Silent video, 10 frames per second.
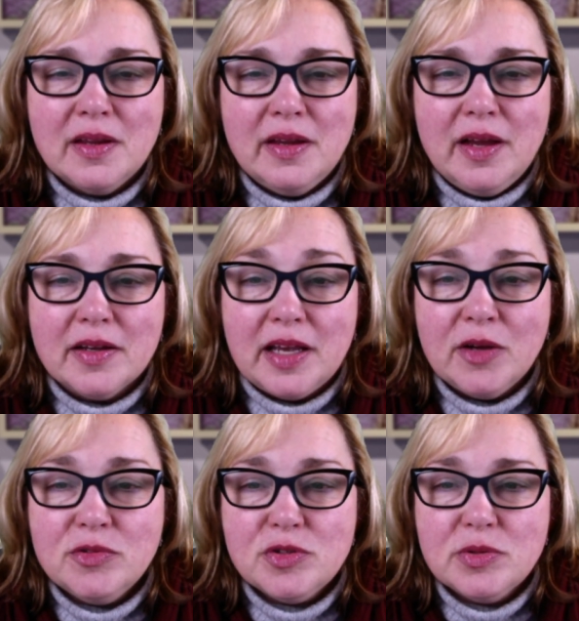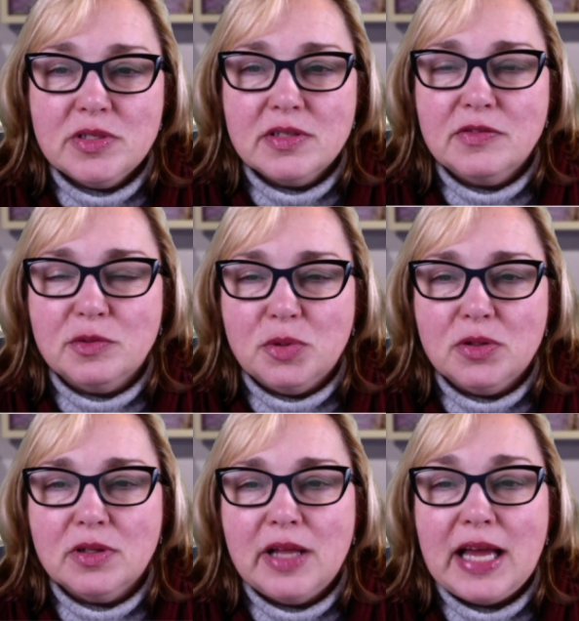Accounts
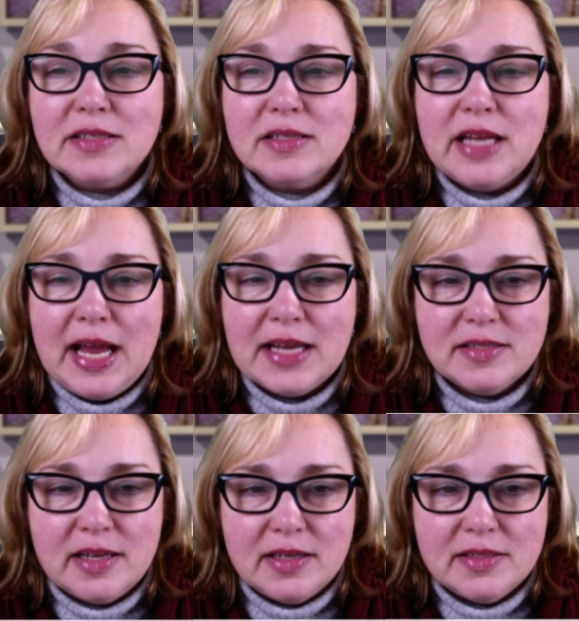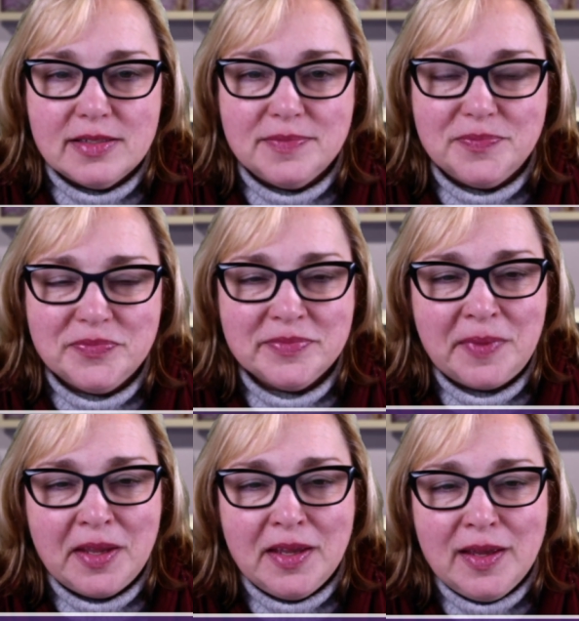receivable as an asset.
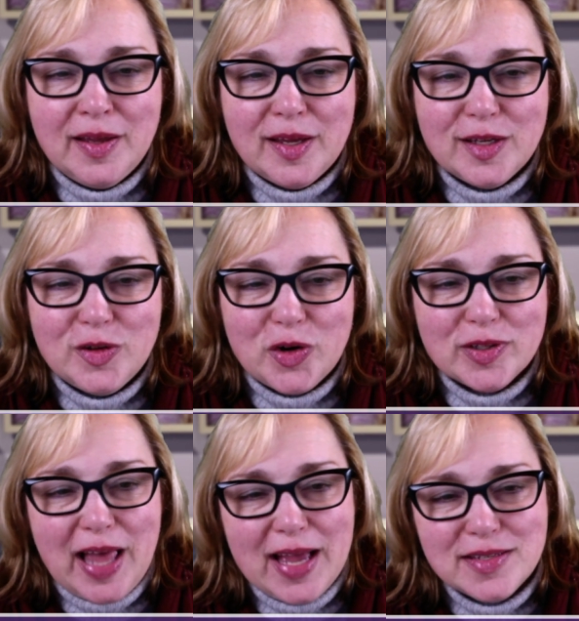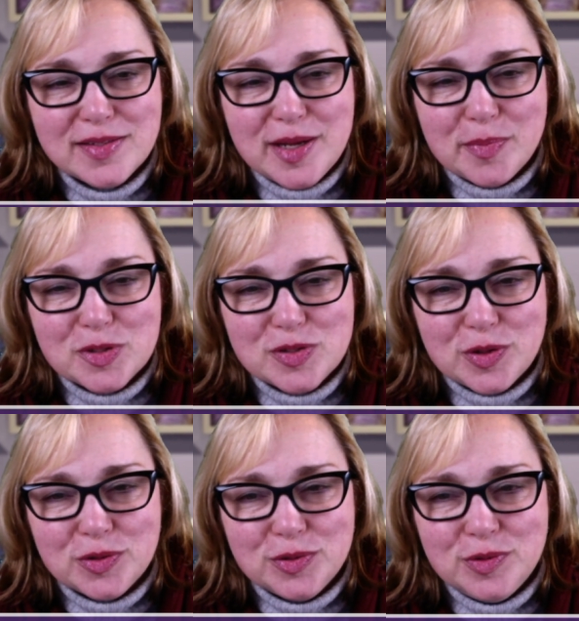In our last
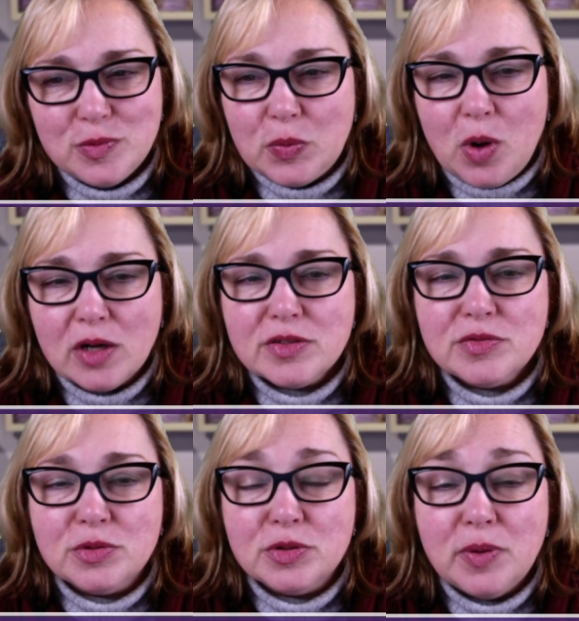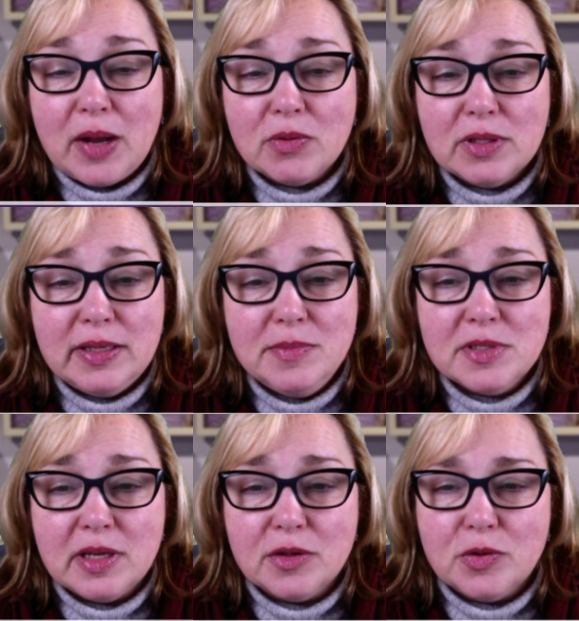episode, we walked through how
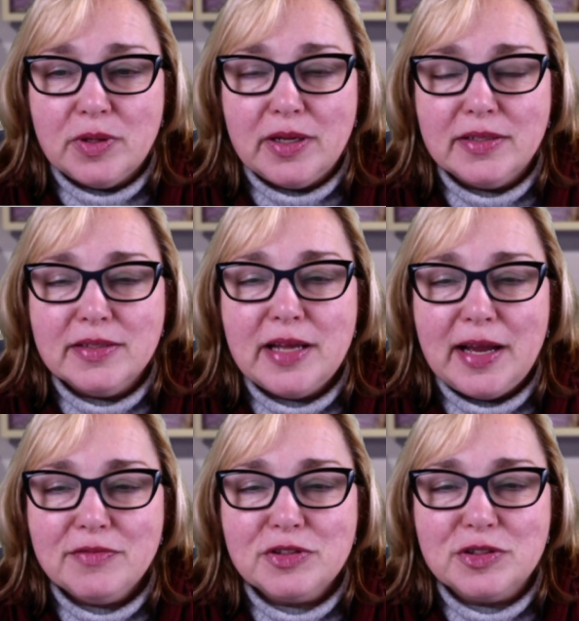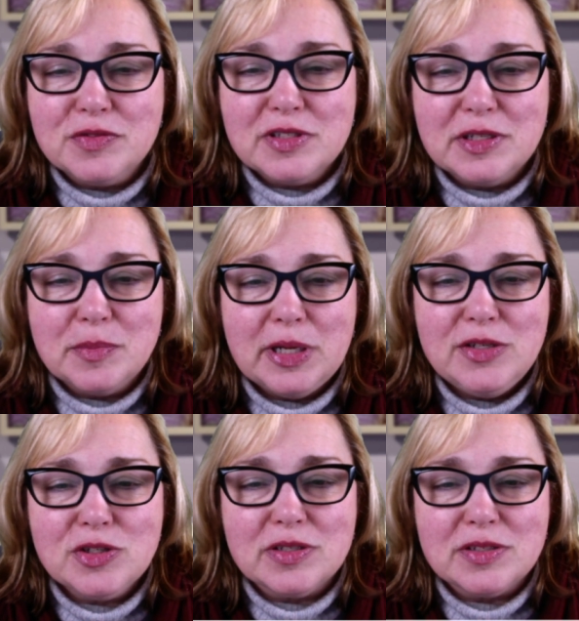claims get created after you've seen a
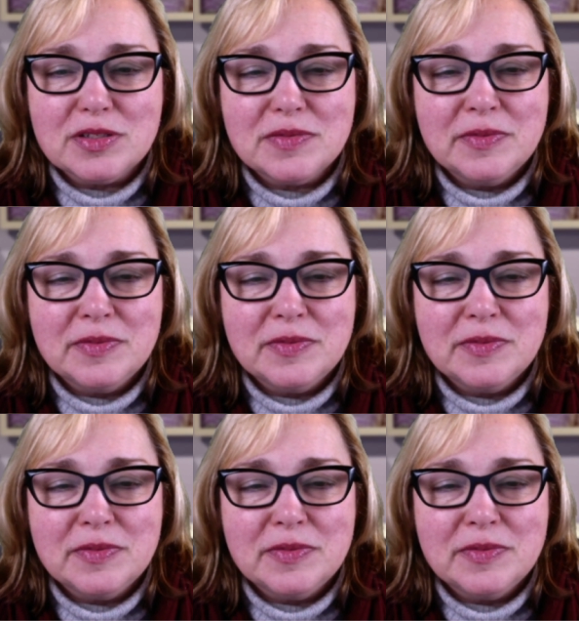patient.